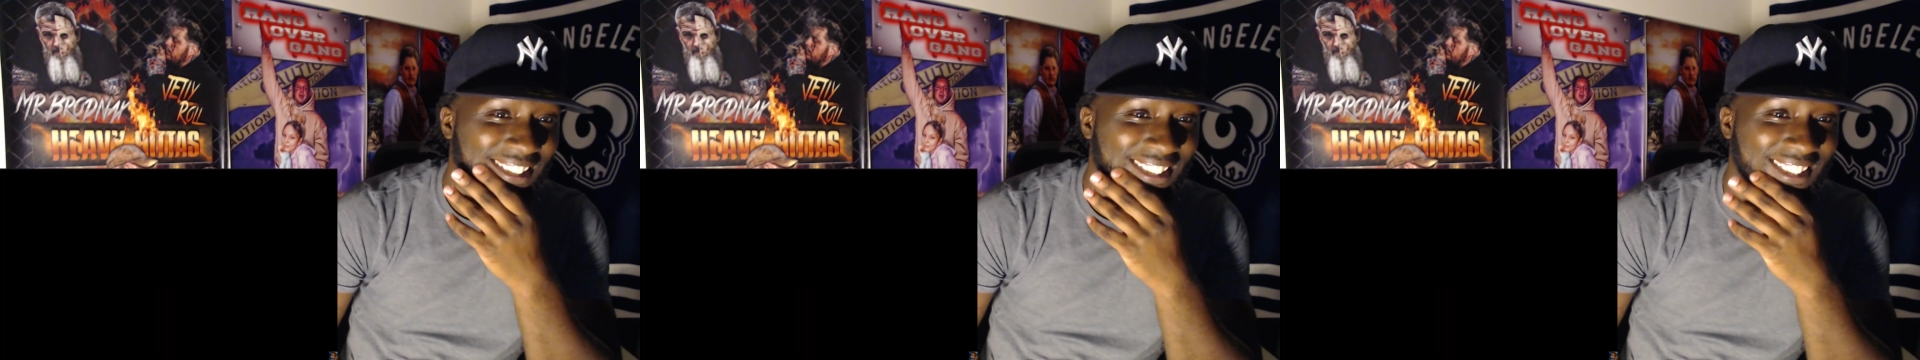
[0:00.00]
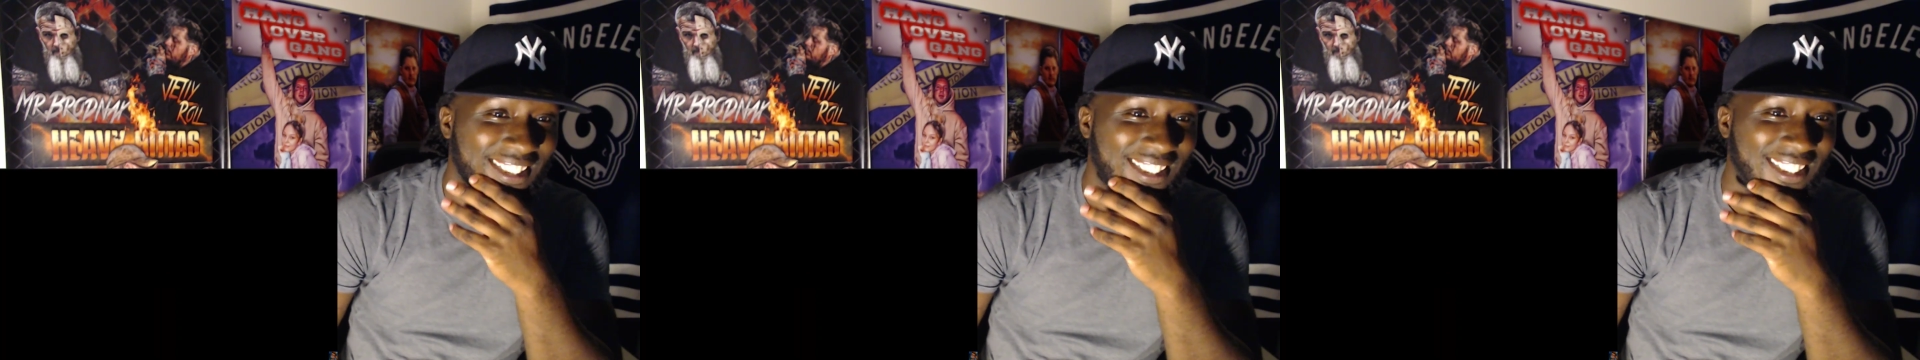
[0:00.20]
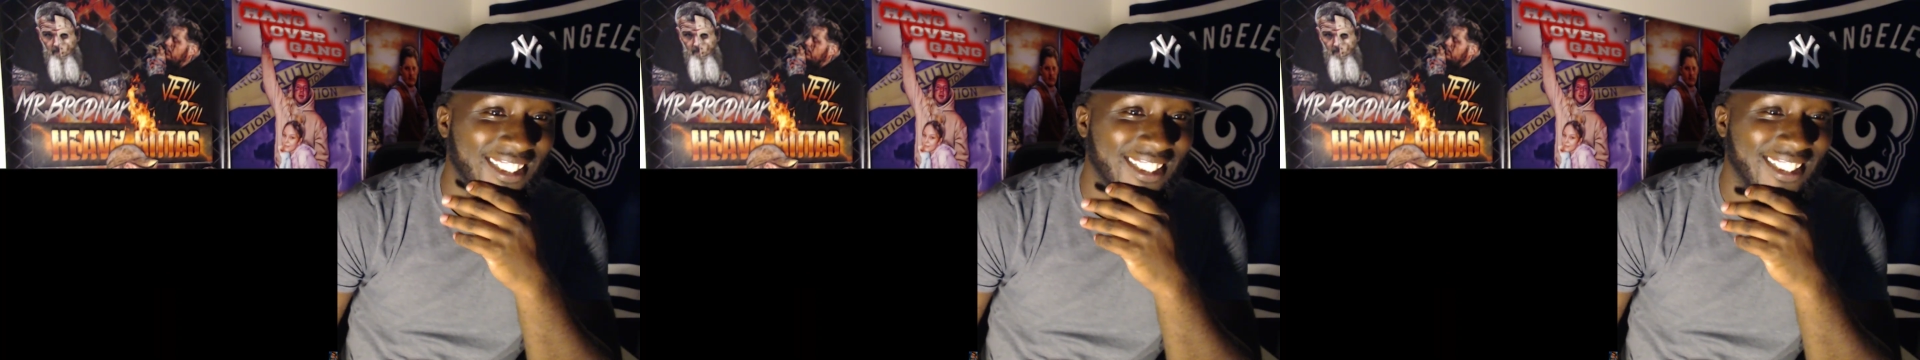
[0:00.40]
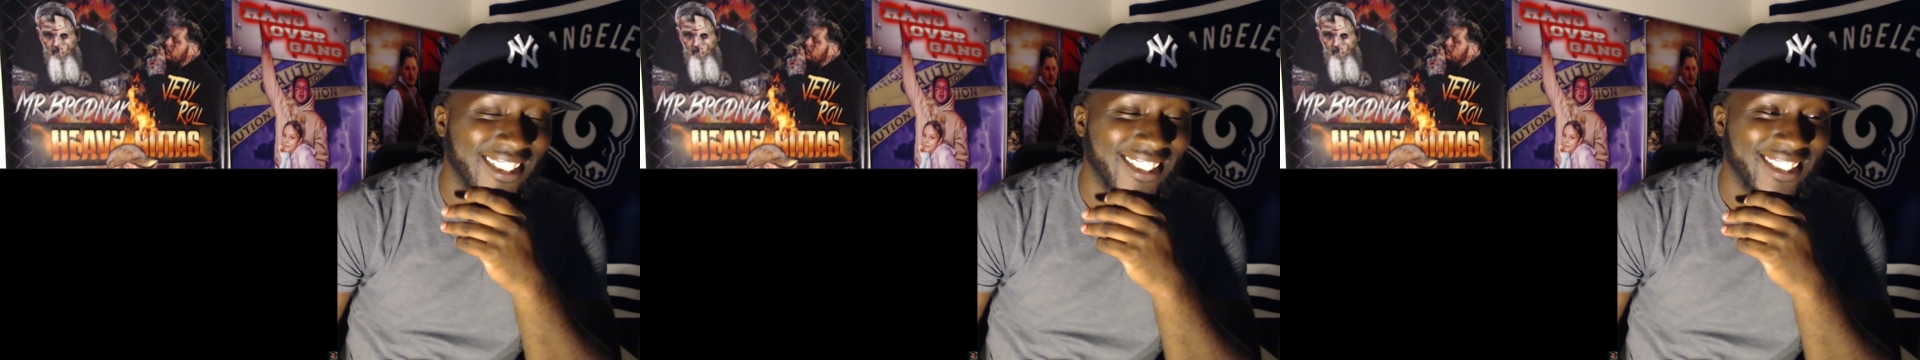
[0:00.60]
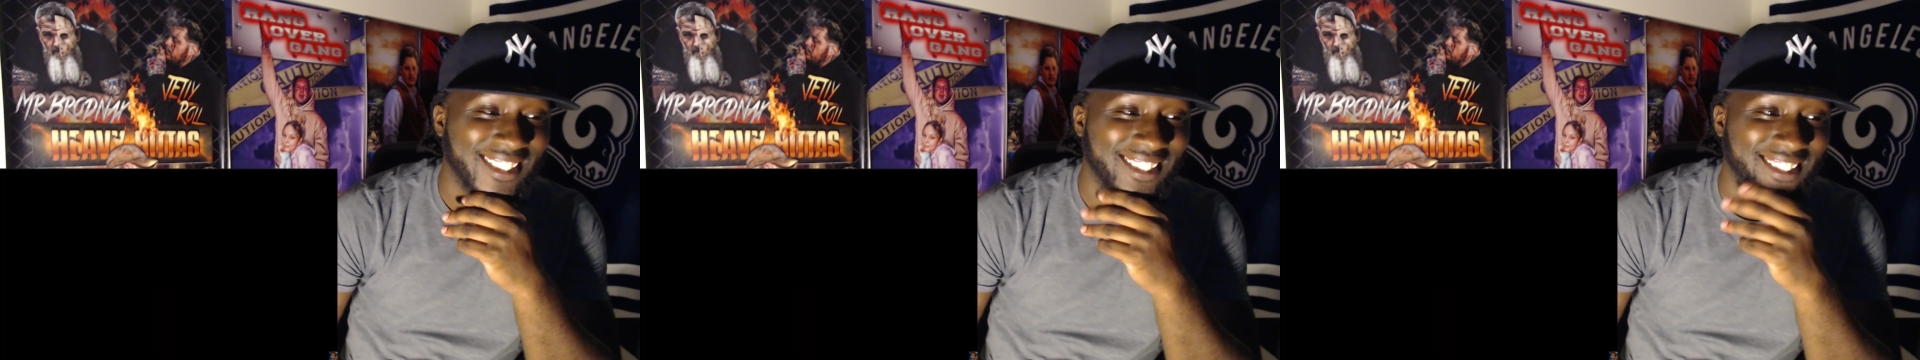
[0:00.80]

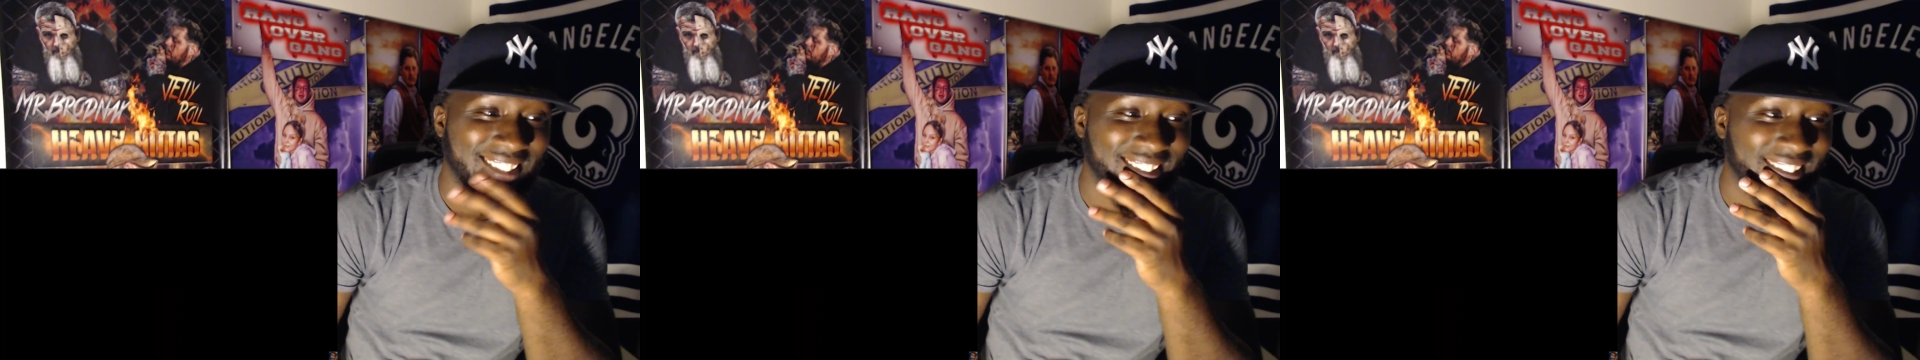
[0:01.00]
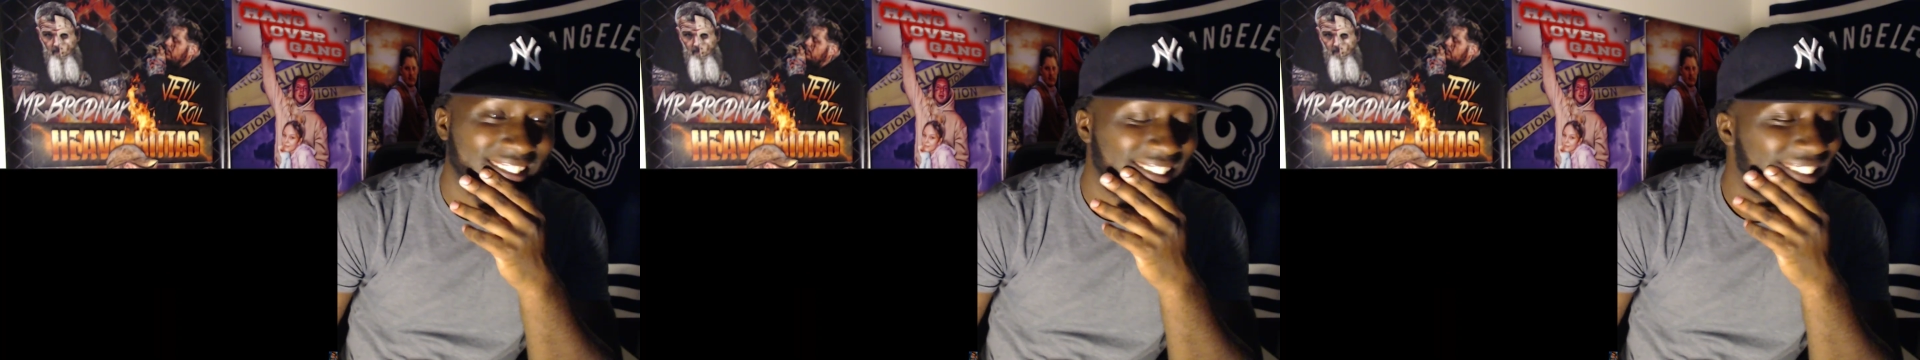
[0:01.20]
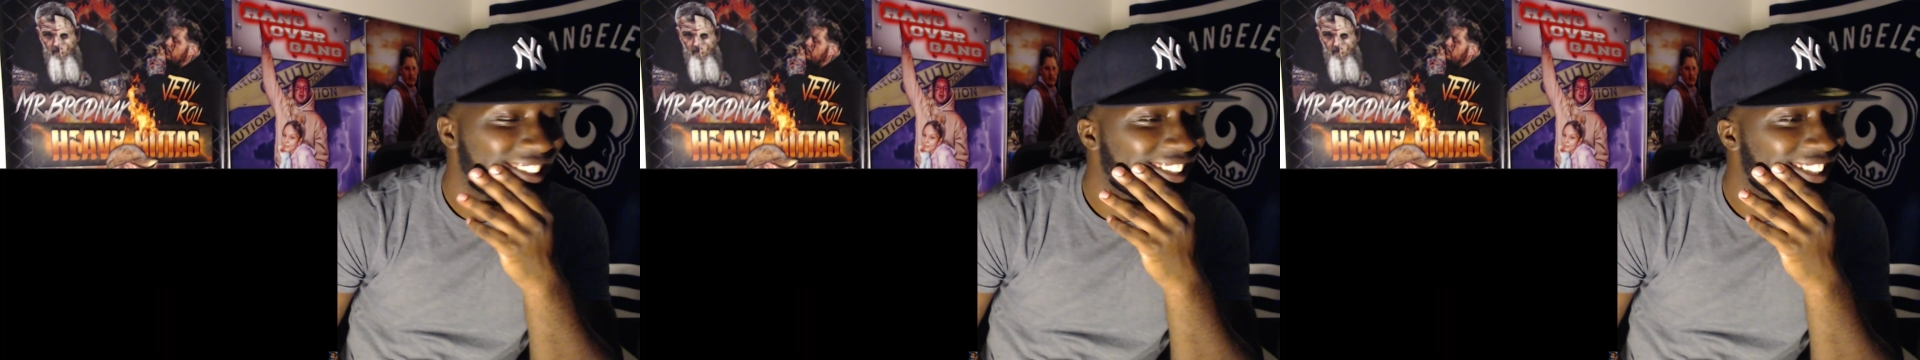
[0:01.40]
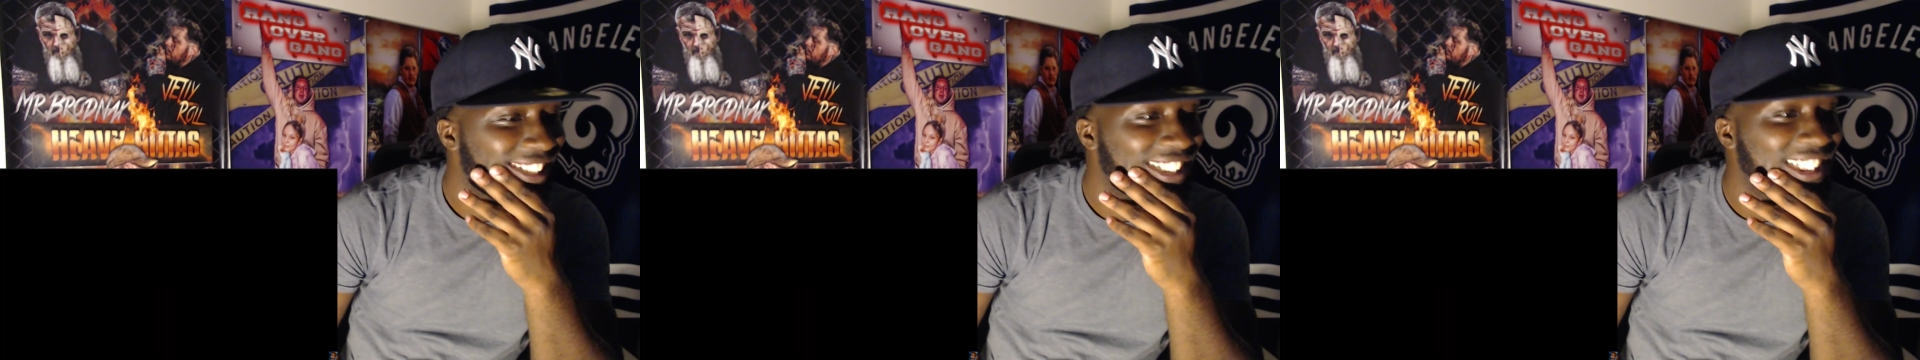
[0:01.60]
Nobody speaks.